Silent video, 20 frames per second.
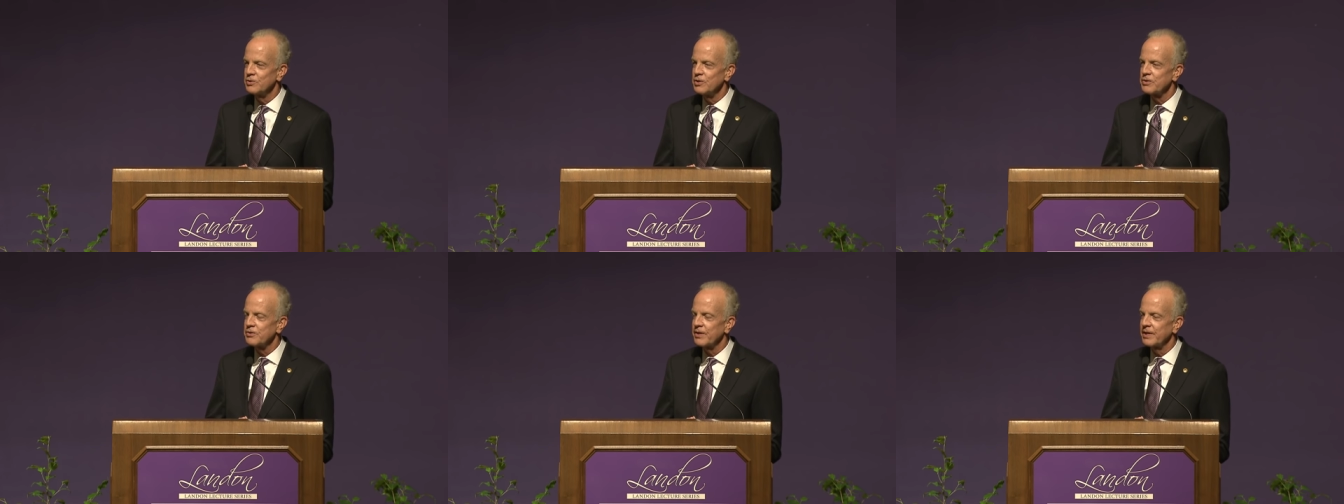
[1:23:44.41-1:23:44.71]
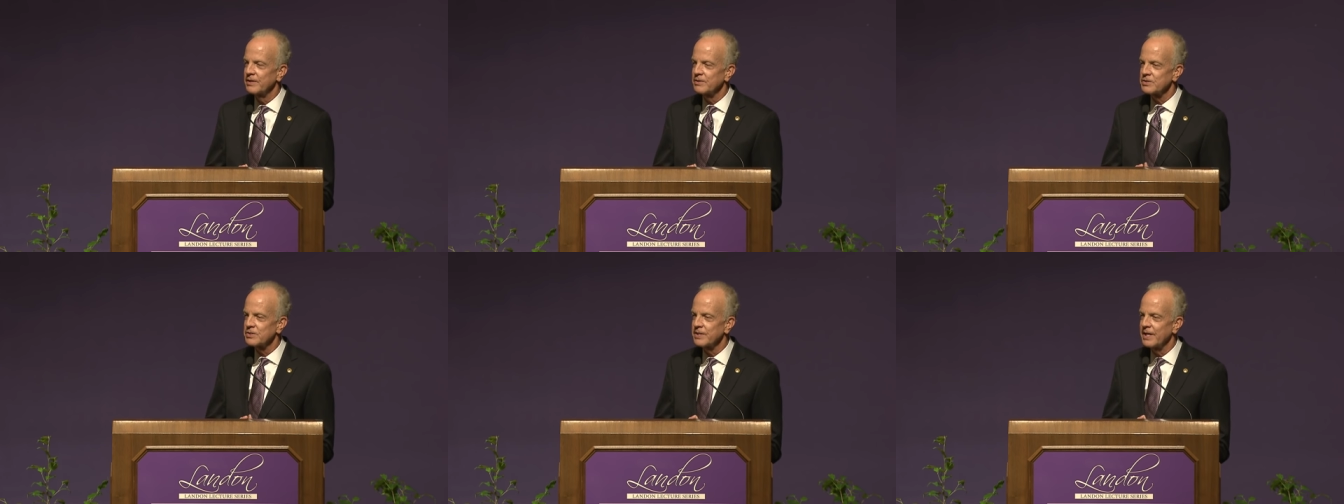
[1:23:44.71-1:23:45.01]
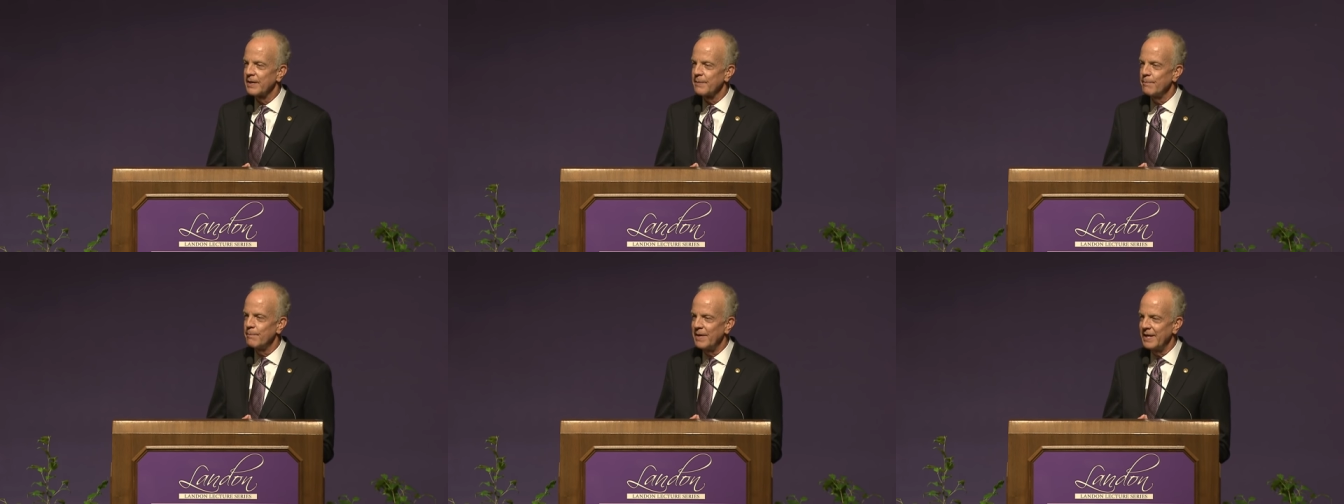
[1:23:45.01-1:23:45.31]
the things
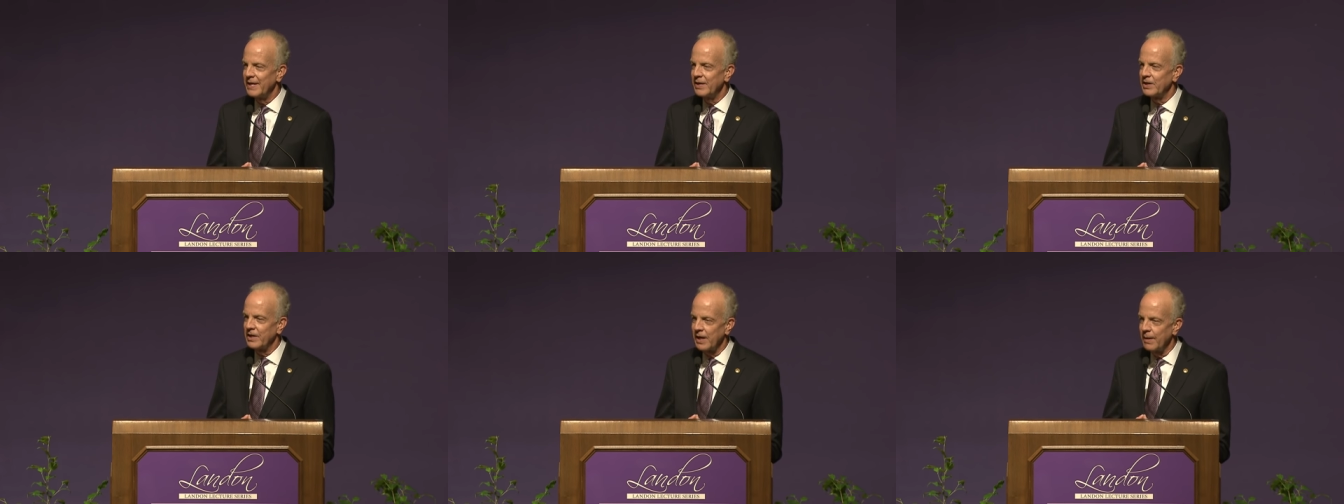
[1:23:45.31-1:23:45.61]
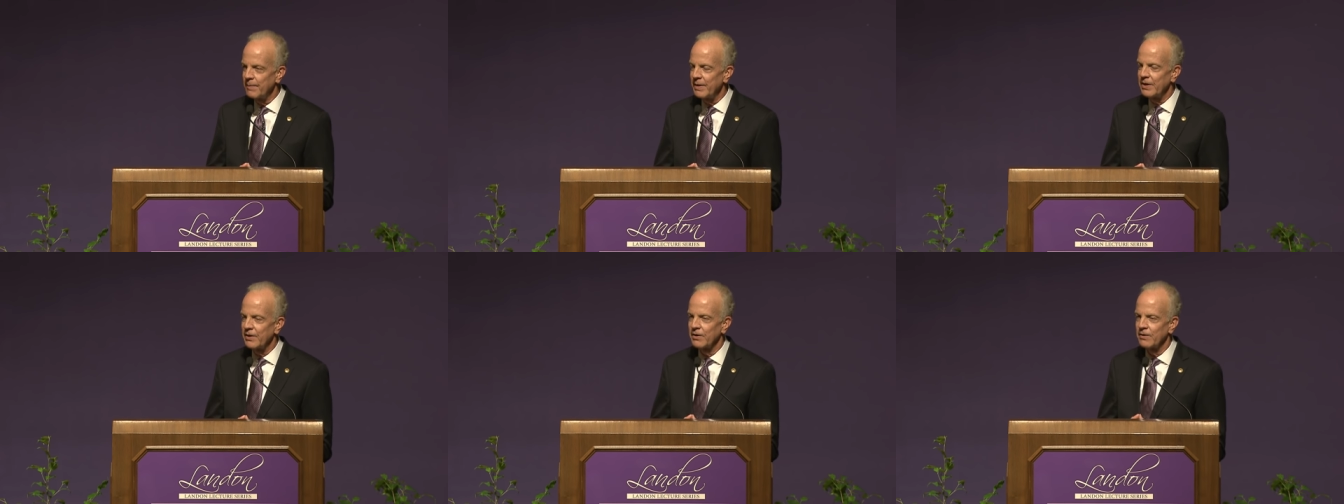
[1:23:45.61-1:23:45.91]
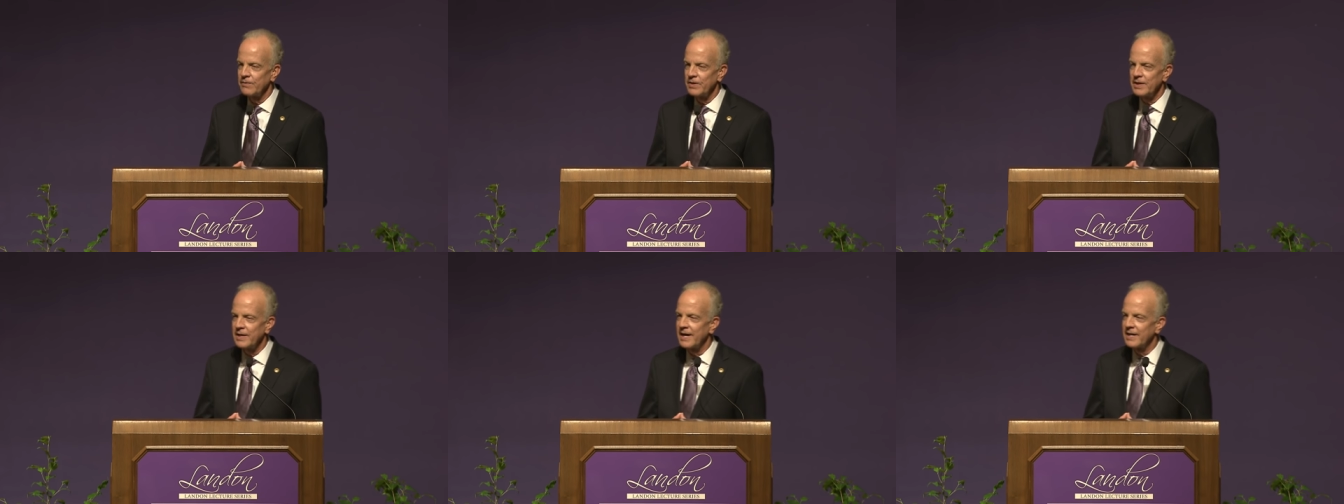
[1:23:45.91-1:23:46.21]
that many come here
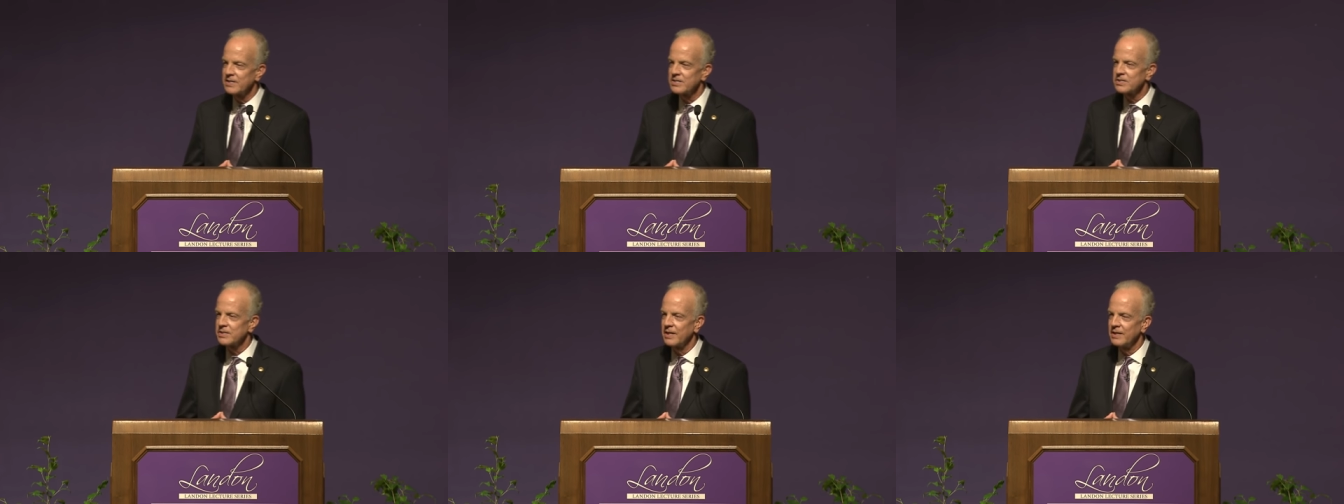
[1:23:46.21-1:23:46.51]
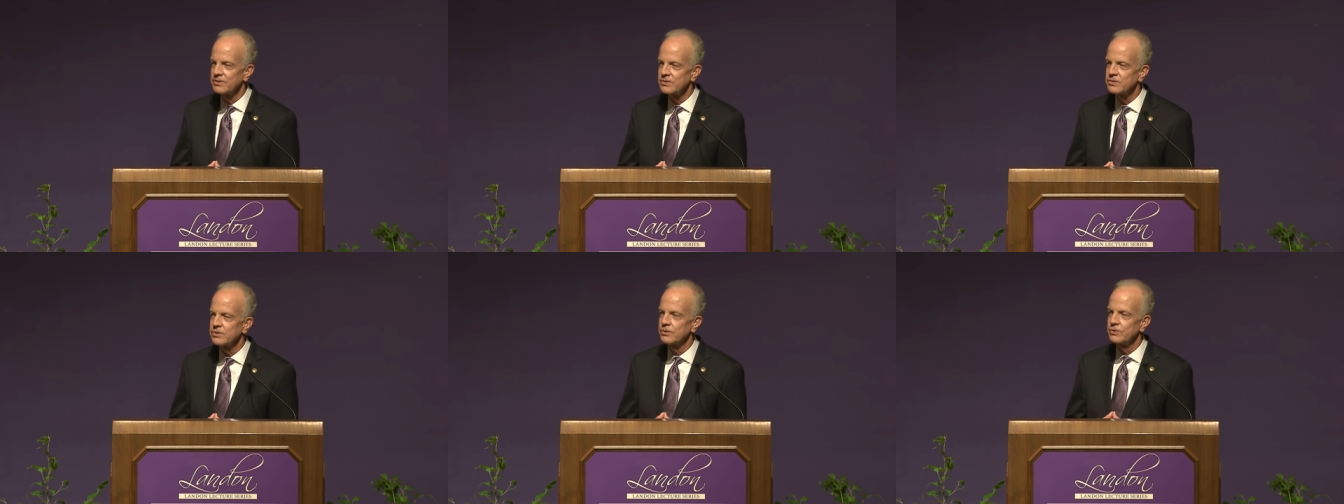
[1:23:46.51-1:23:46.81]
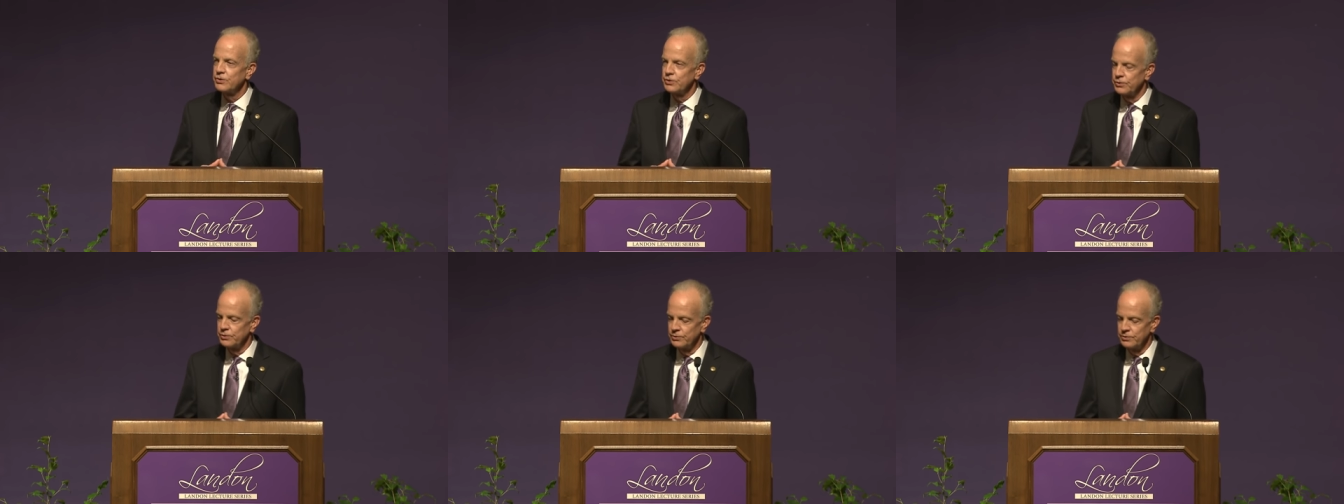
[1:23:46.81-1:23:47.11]
in the United States to
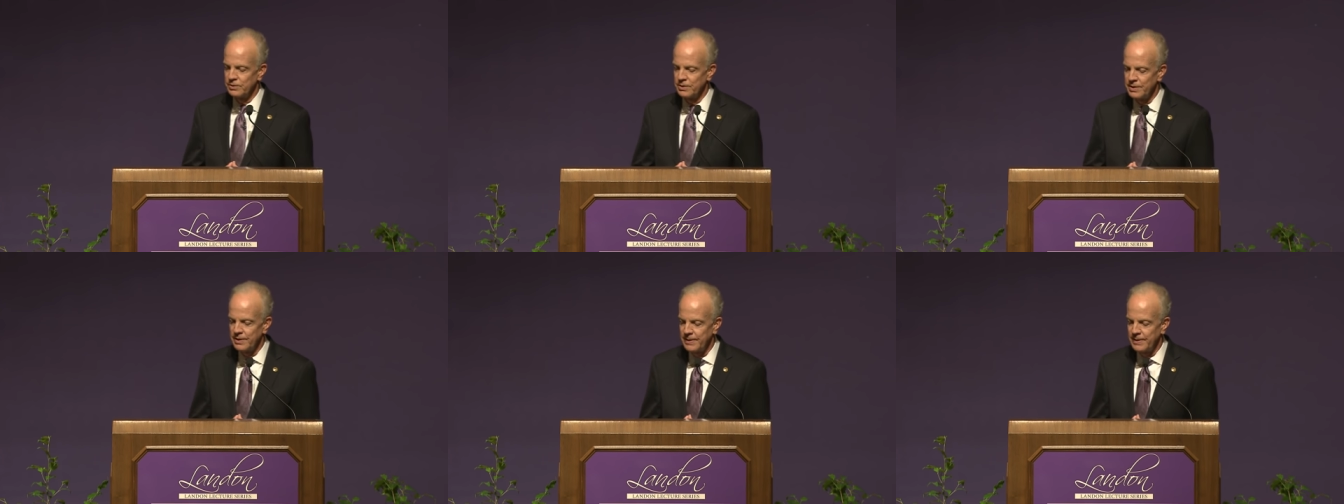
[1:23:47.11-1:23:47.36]
do.